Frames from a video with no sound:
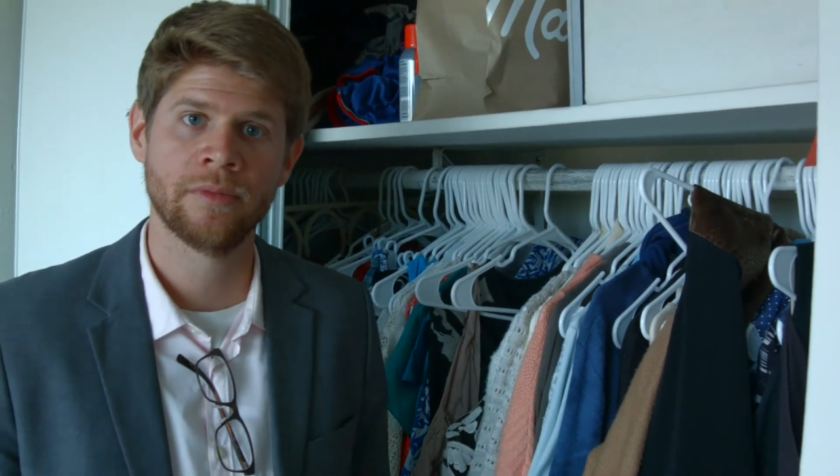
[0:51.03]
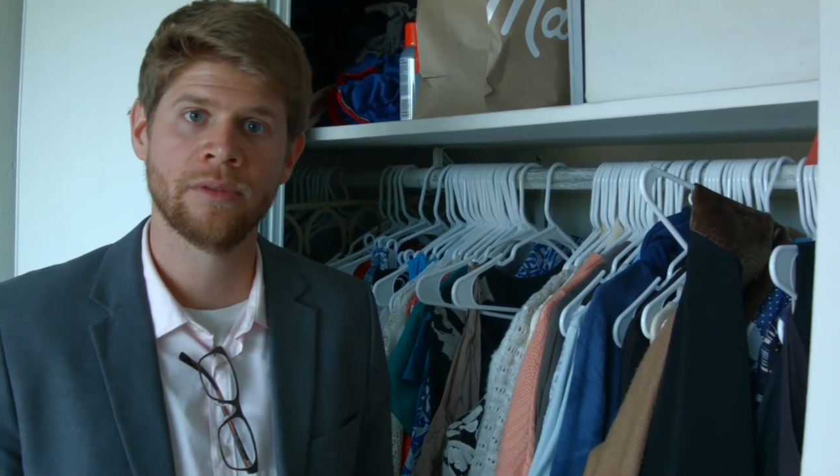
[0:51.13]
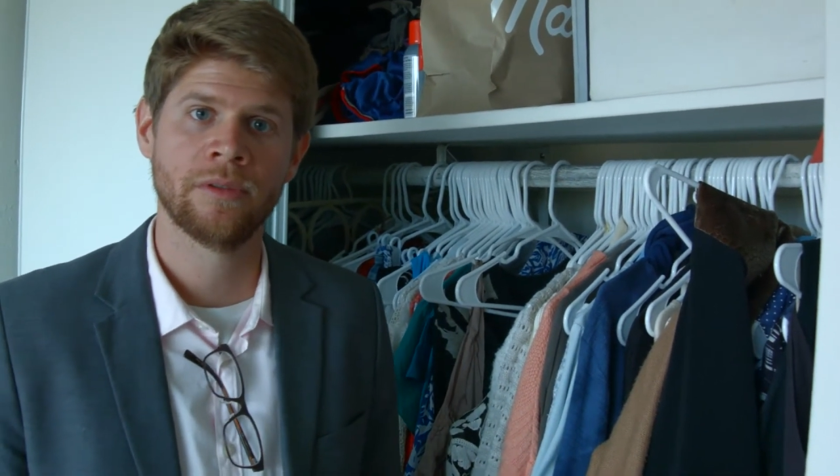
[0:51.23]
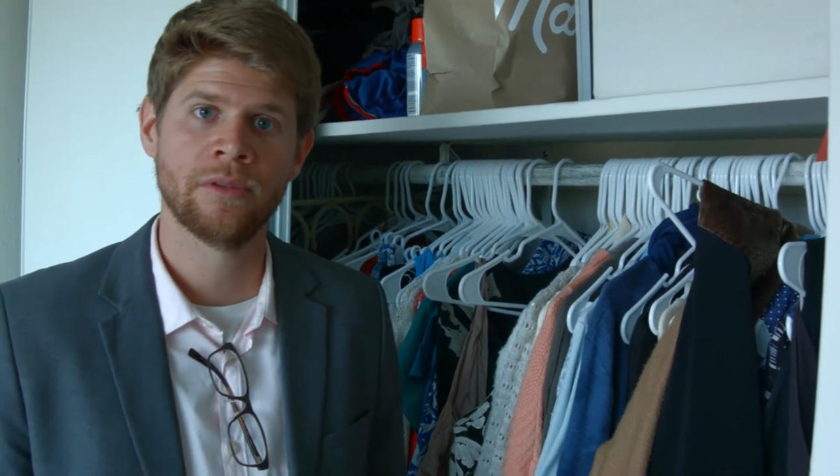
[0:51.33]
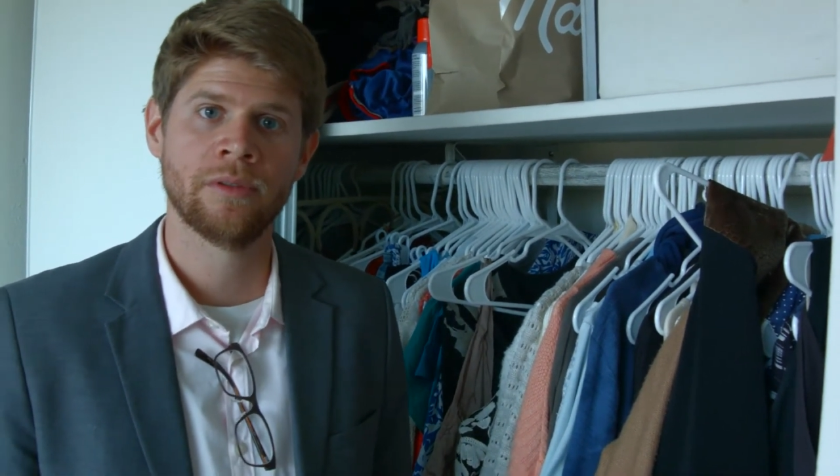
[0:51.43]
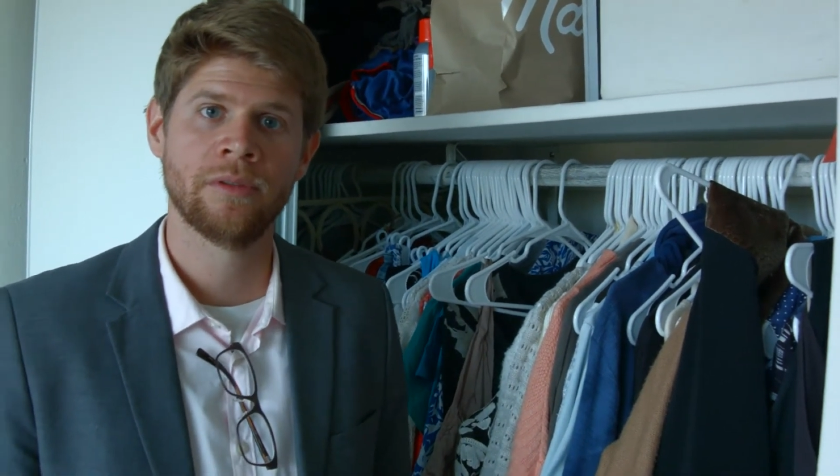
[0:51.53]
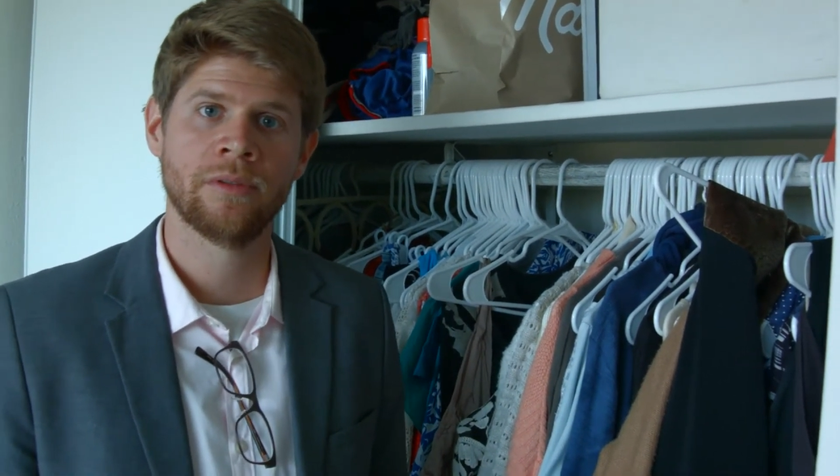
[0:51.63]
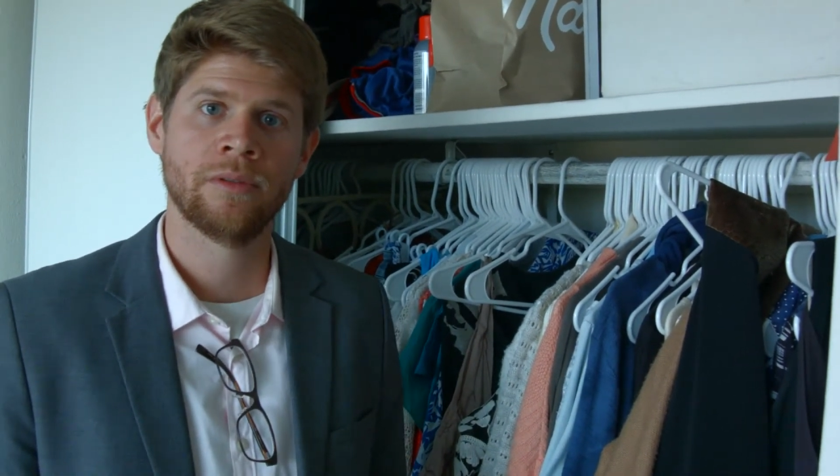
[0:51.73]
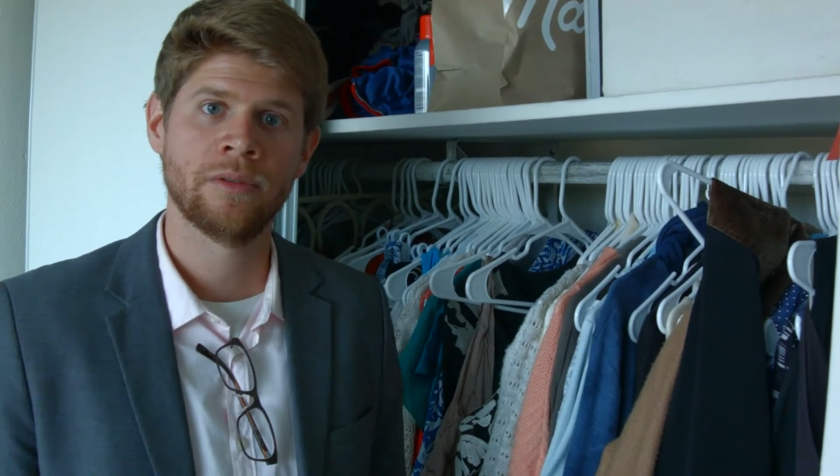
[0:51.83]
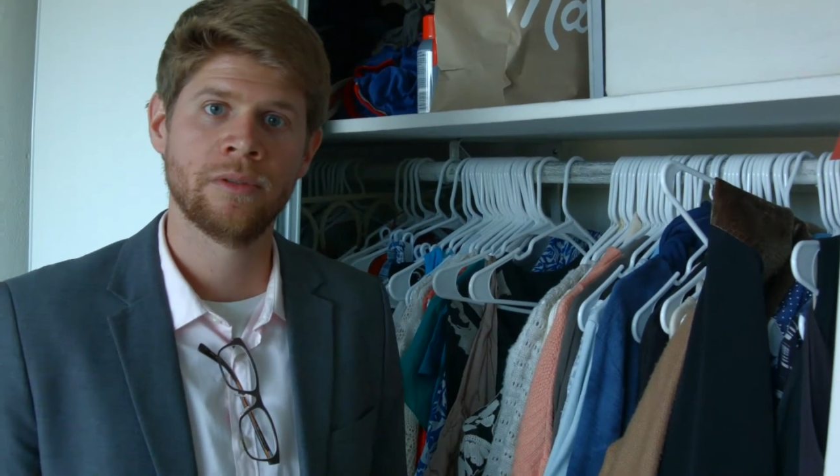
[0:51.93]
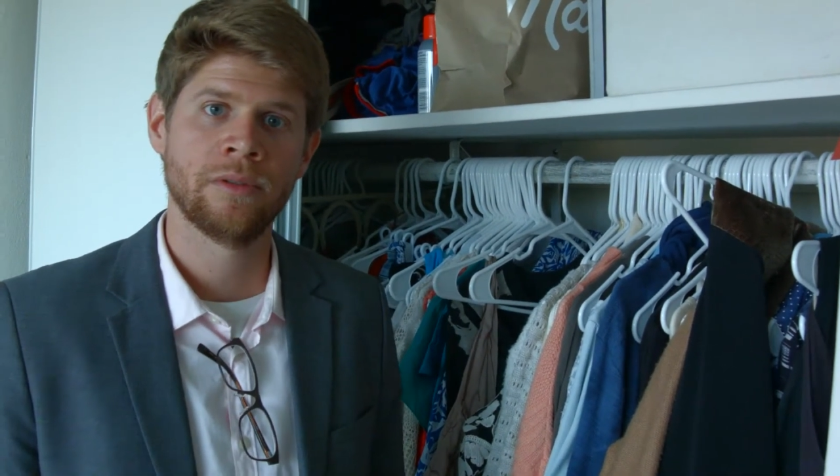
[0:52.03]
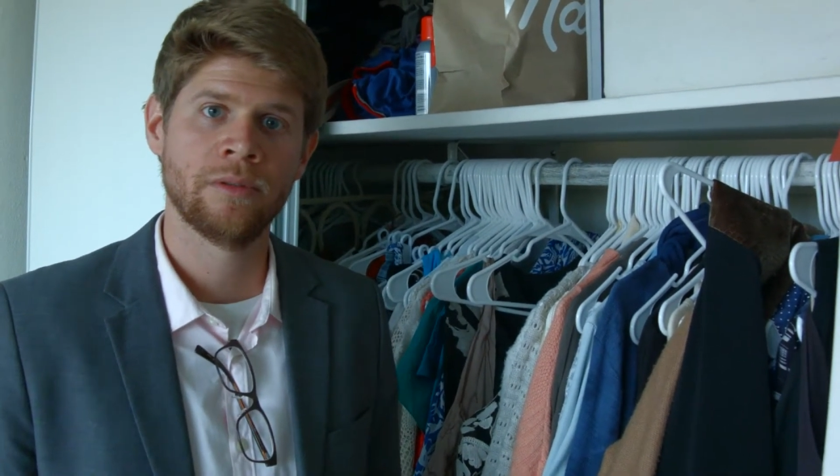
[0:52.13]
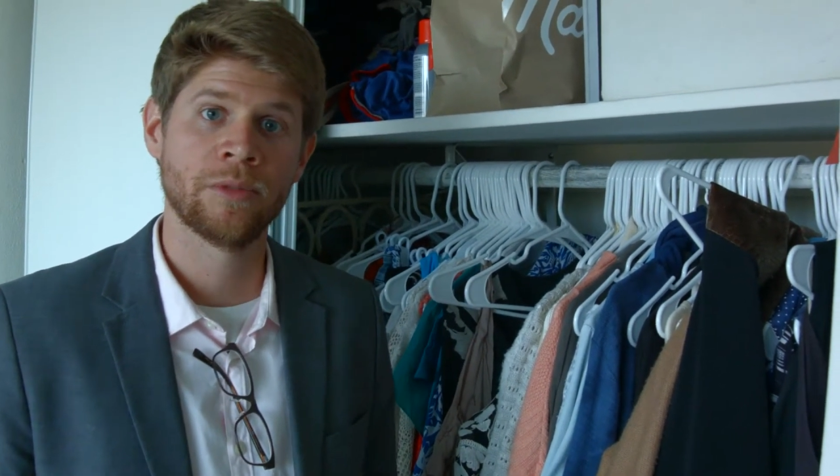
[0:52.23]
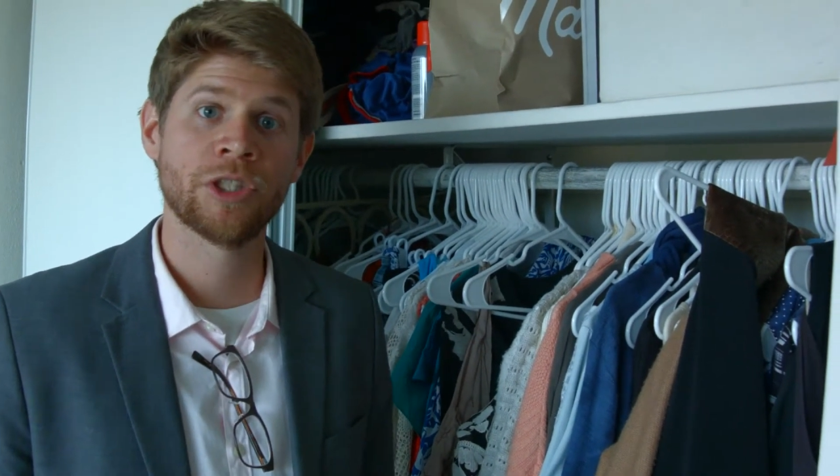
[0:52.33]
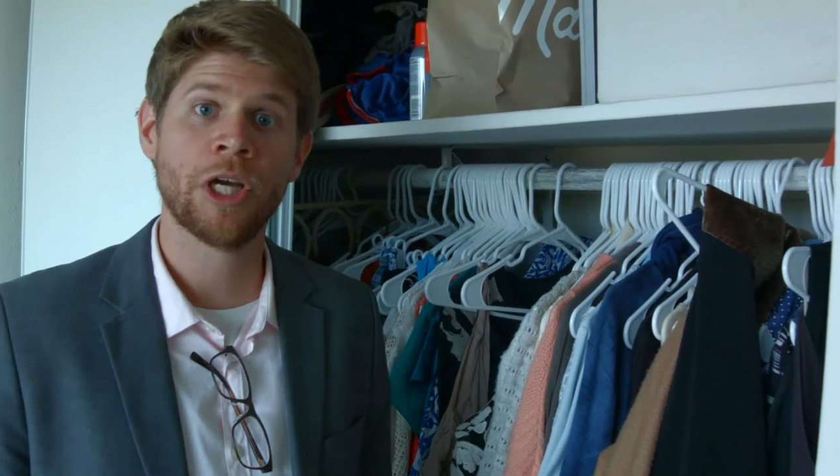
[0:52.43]
Michelle who?
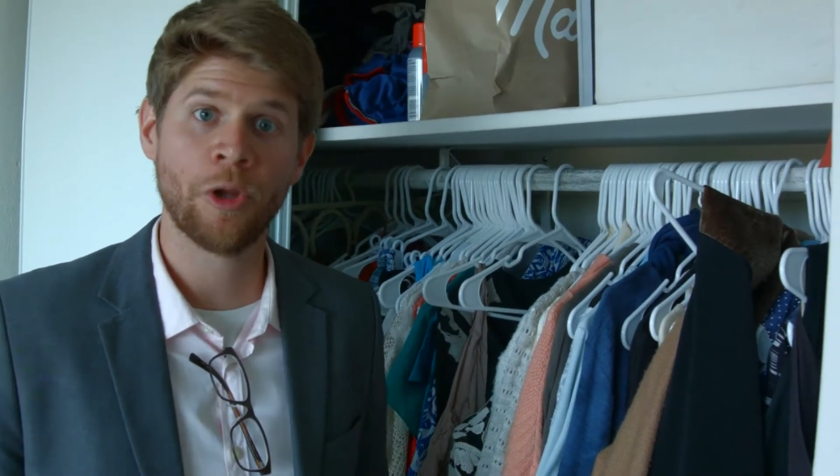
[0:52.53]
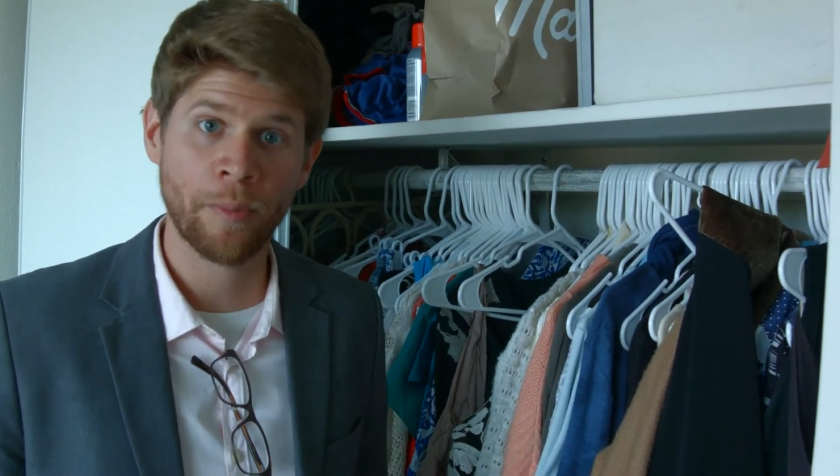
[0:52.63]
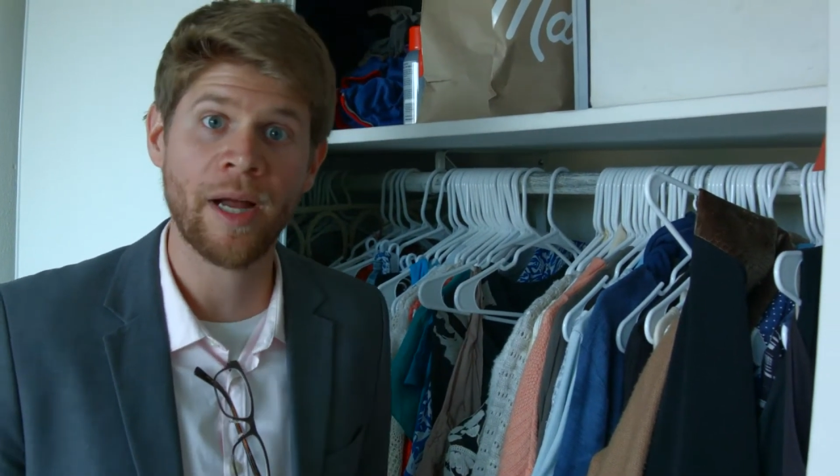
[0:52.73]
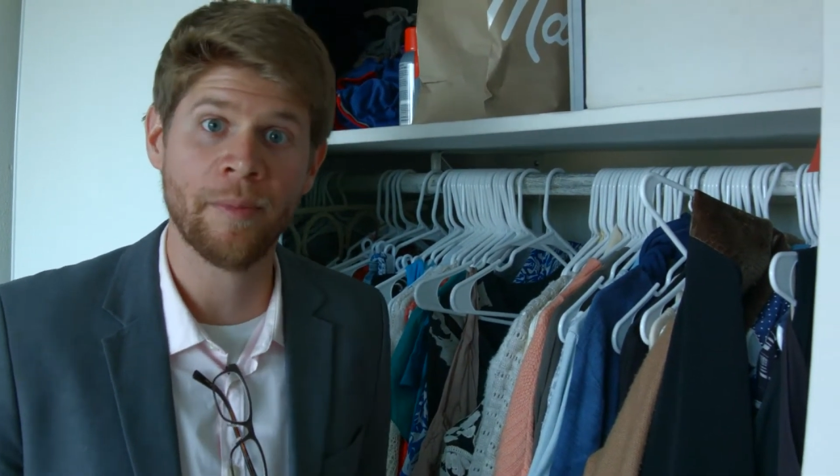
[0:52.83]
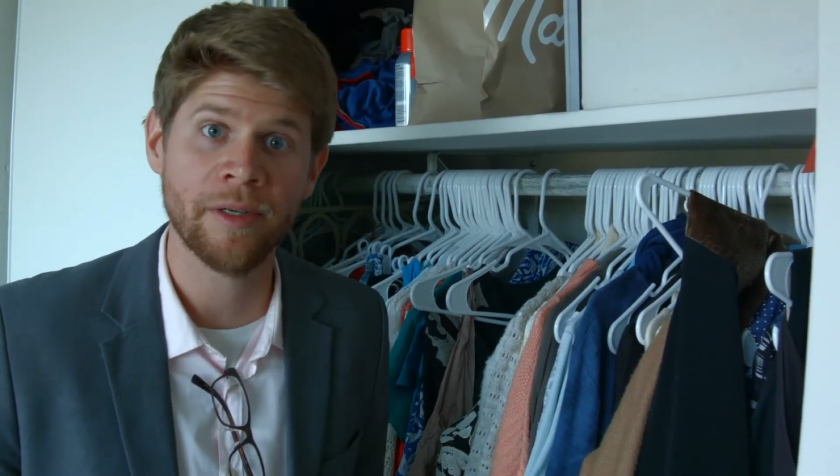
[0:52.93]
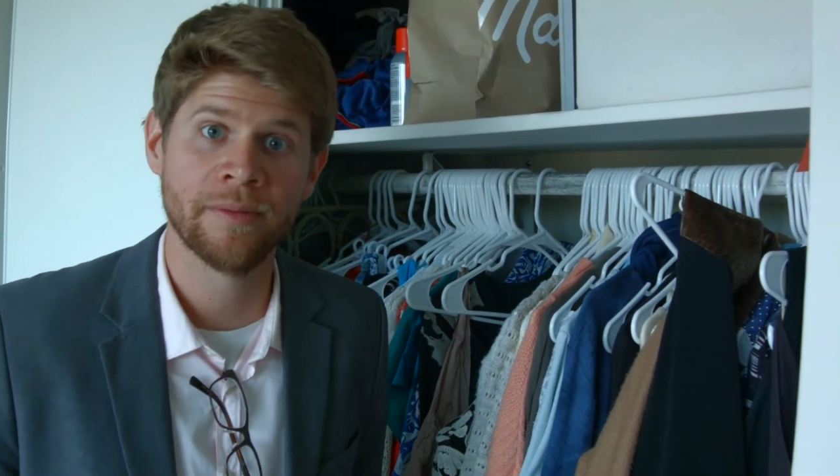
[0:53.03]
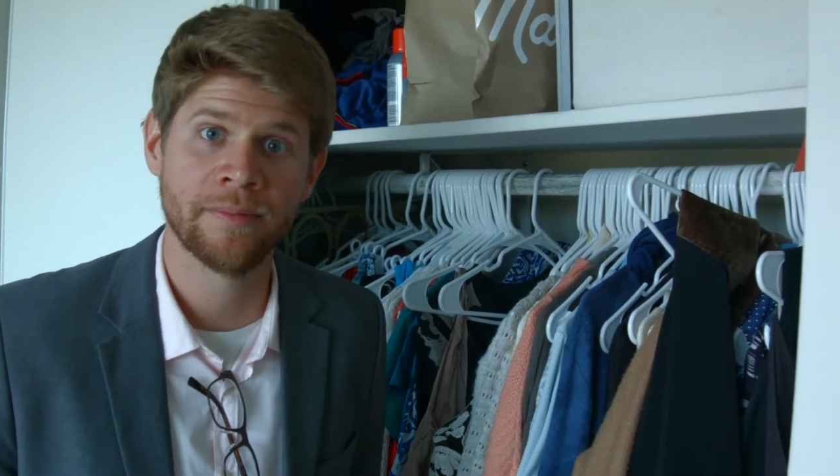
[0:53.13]
Michelle Obama.